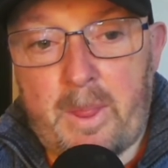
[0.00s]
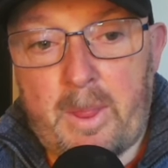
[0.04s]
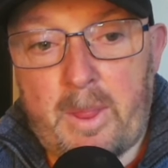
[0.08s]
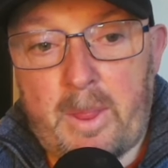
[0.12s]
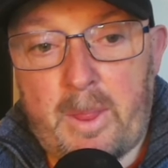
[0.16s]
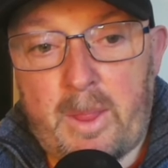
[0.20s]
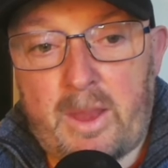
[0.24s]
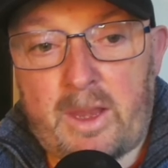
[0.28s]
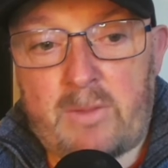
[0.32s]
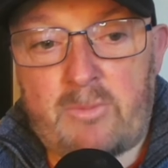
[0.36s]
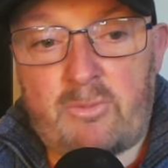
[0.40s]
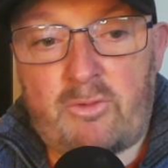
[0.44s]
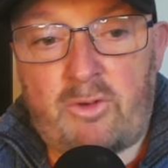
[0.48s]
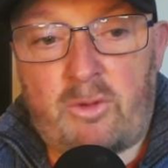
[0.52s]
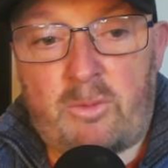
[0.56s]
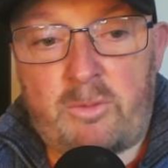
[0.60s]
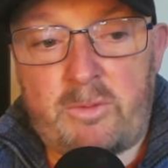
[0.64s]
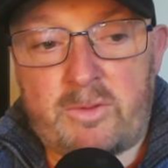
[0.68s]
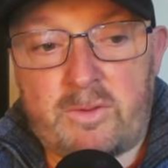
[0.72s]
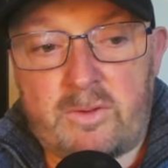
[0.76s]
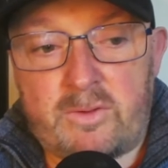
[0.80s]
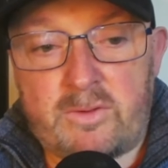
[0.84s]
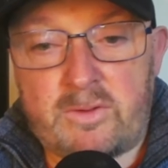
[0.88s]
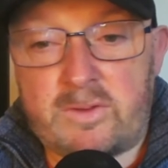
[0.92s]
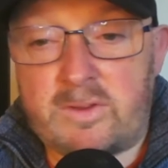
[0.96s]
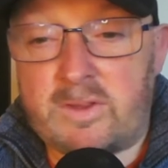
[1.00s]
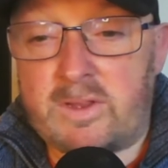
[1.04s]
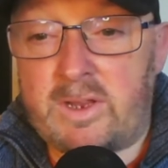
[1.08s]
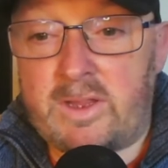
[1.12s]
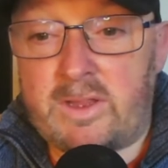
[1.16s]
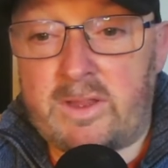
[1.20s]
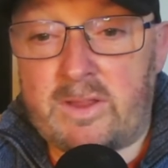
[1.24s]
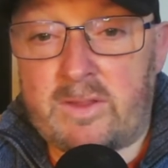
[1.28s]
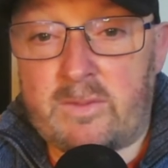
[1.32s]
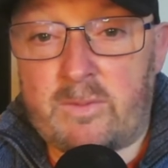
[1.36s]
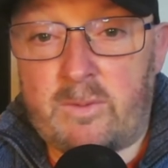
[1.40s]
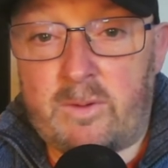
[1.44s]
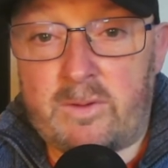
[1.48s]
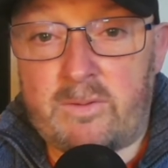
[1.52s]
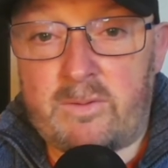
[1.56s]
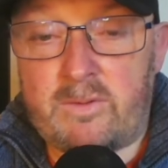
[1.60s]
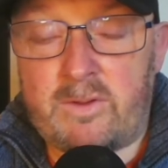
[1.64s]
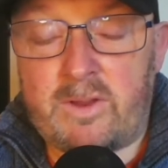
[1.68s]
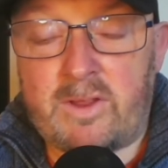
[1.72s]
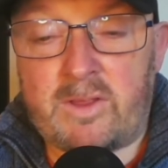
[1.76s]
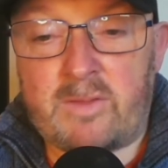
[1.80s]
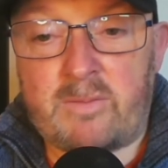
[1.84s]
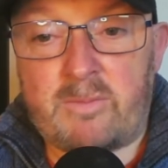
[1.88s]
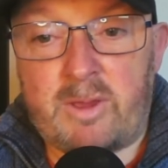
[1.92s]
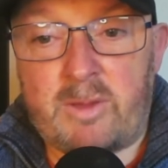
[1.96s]
And I promise not to delete this one
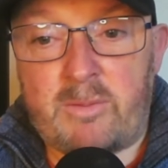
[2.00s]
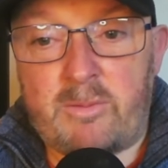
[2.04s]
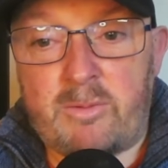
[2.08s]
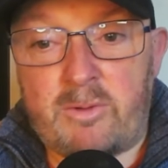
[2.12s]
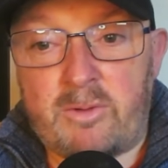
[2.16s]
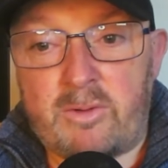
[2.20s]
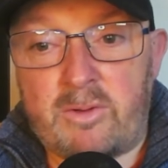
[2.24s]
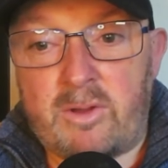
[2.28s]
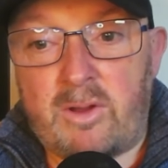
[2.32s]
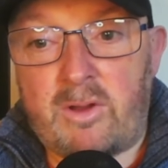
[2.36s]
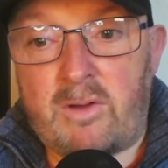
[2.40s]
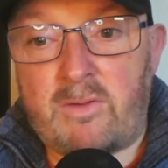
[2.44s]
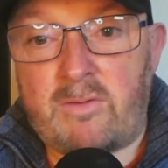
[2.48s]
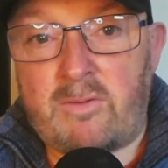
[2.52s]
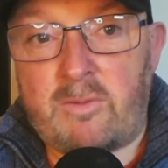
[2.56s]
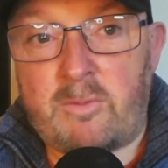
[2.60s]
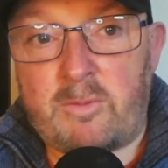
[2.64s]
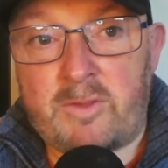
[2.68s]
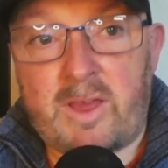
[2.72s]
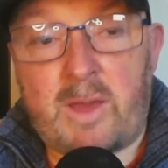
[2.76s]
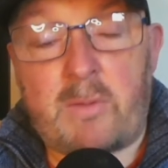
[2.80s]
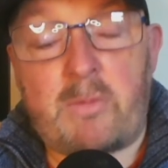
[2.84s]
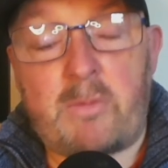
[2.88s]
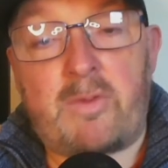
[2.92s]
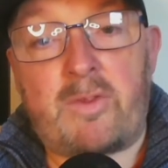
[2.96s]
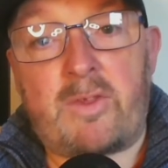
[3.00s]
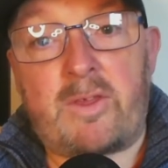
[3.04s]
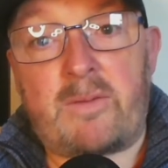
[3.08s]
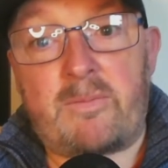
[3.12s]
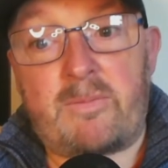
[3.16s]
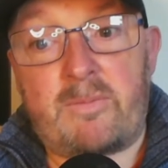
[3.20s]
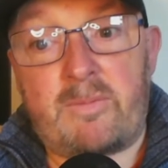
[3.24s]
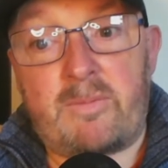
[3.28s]
unless people are upset with it.